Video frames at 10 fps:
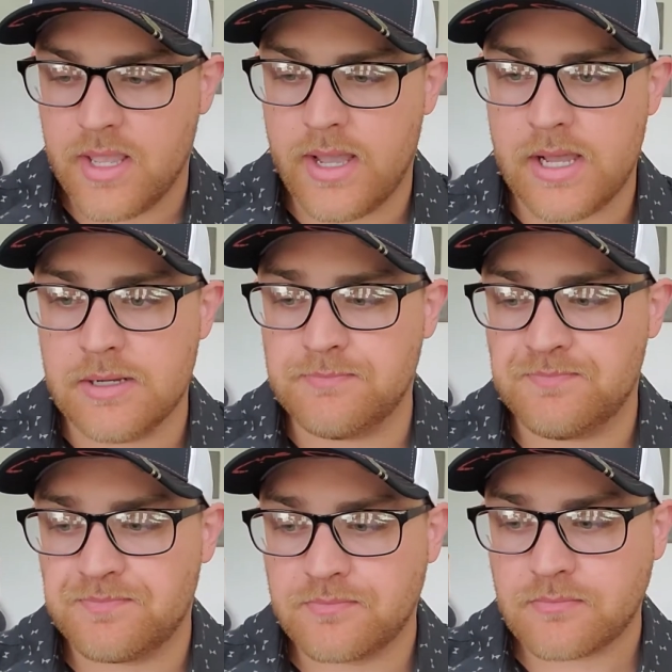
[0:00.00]
And
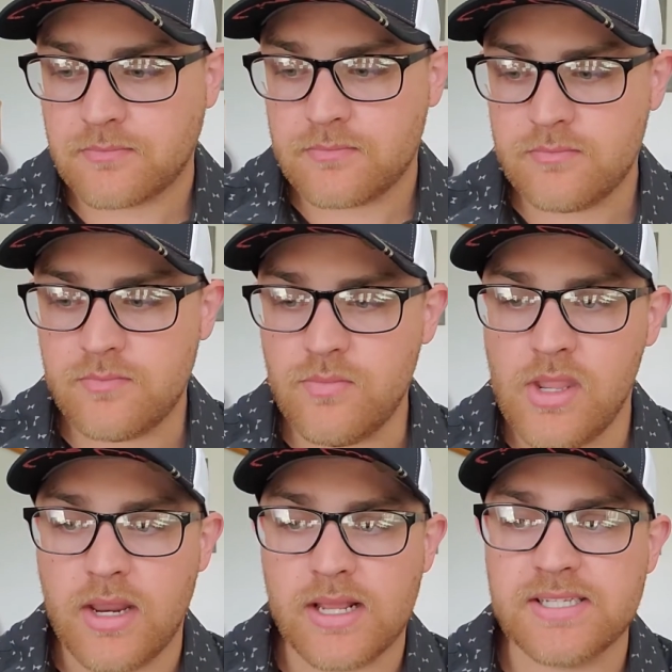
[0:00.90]

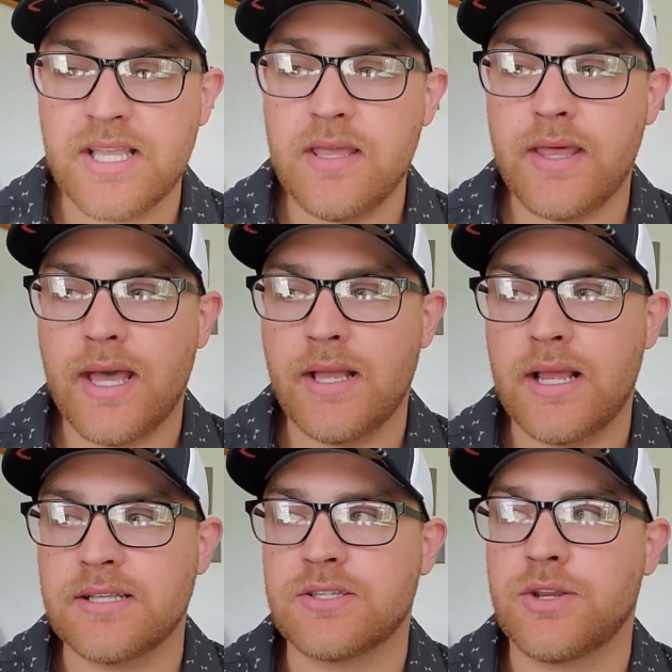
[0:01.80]
I say that
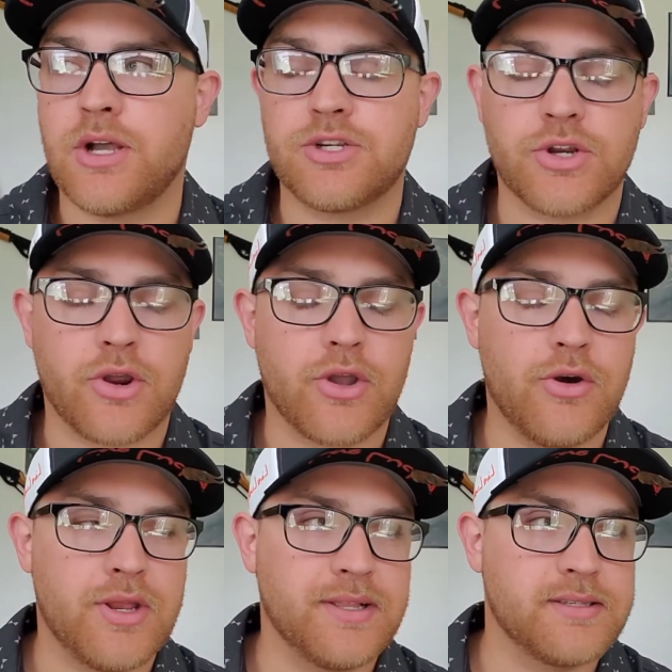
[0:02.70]
as to not
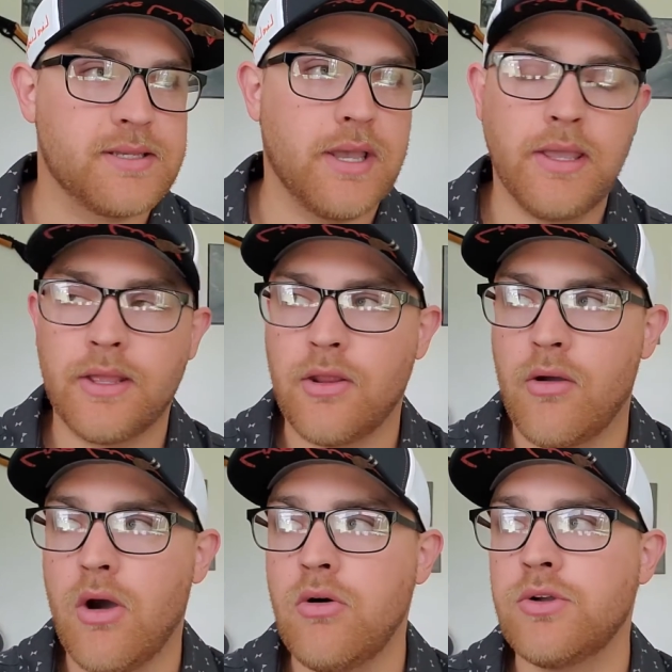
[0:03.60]
sugarcoat it and say,
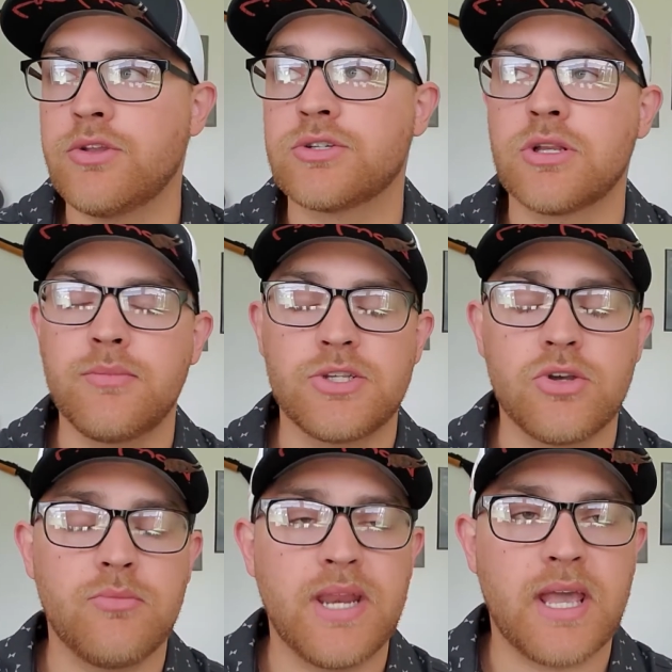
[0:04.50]
oh, there's going to be
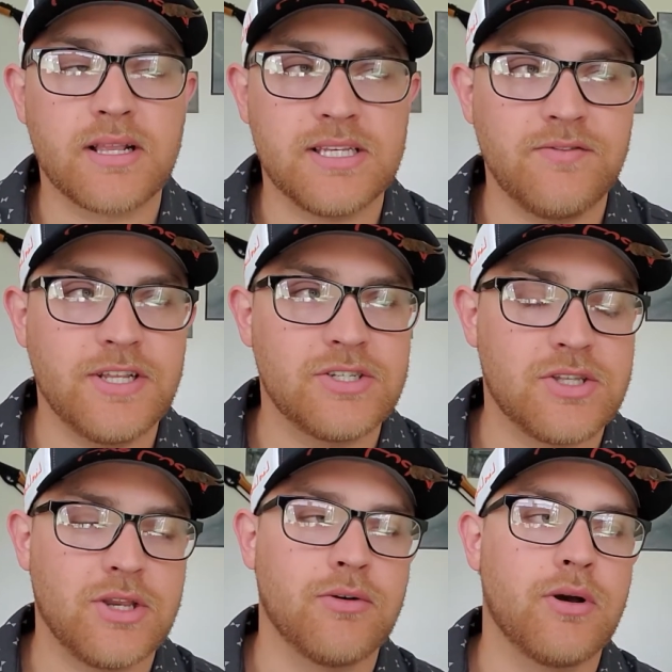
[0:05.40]
so many activities to
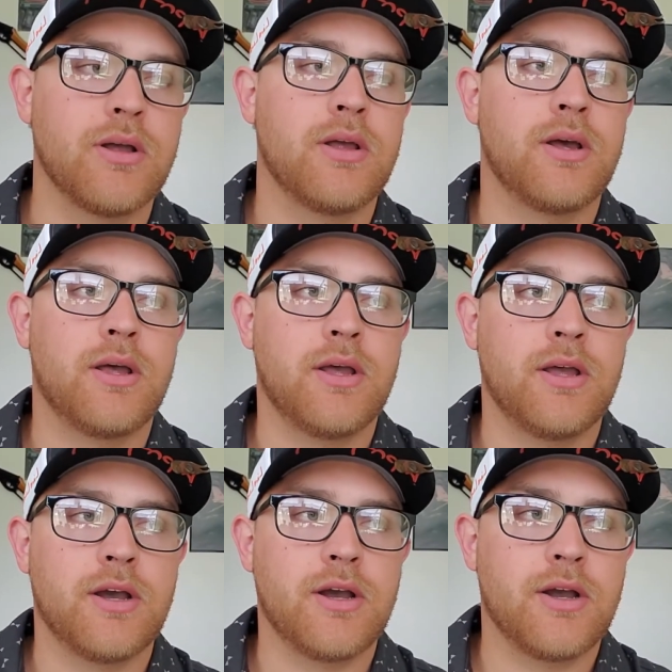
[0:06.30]
do.
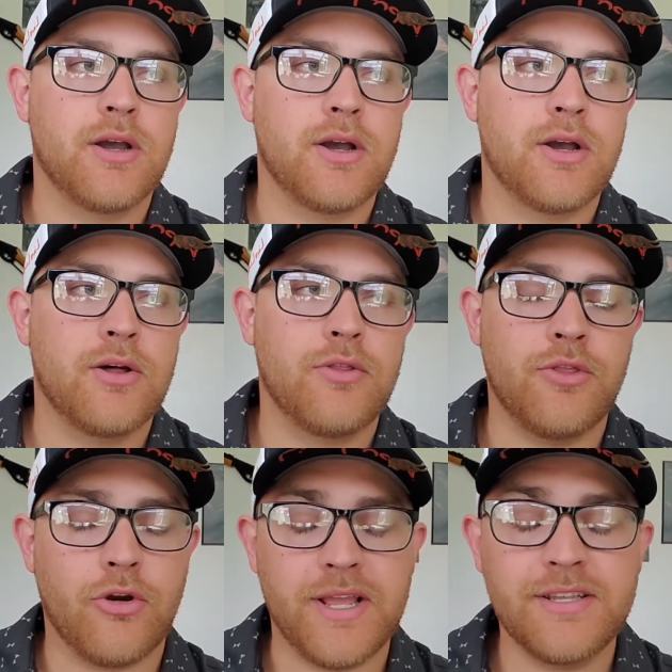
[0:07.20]

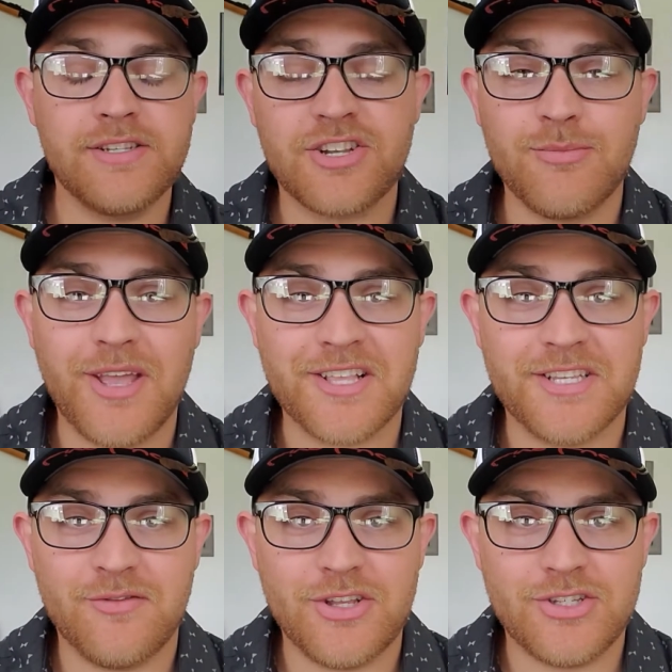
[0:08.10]
There is going to be
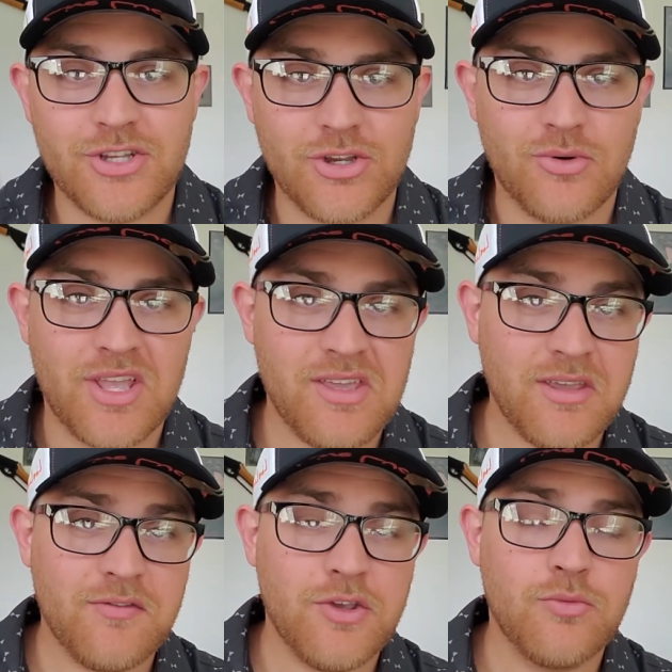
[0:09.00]
activities to do
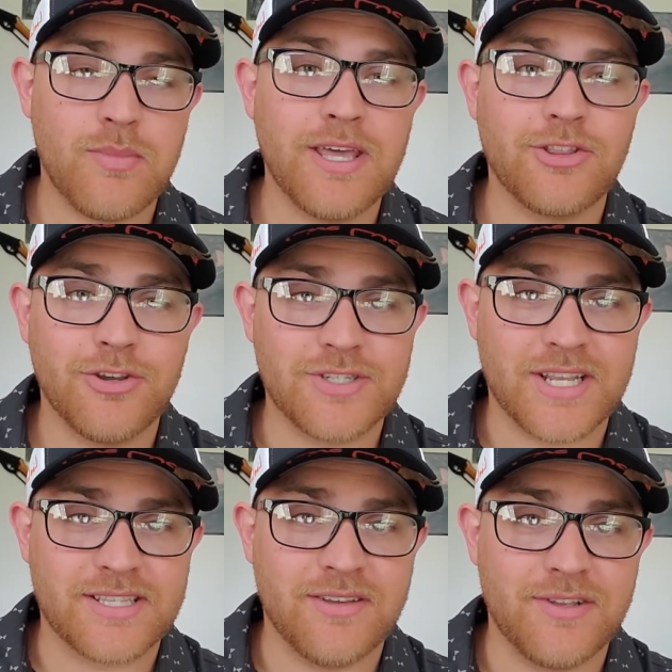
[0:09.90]
if you make those
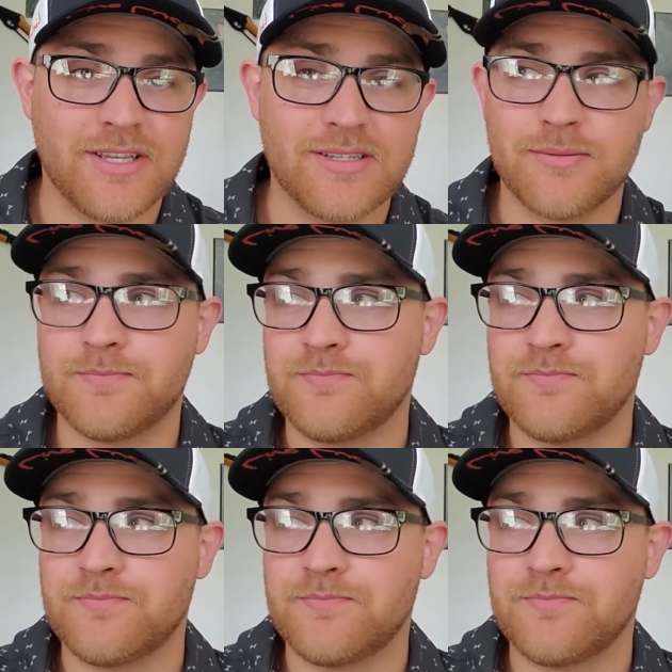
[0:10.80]
activities.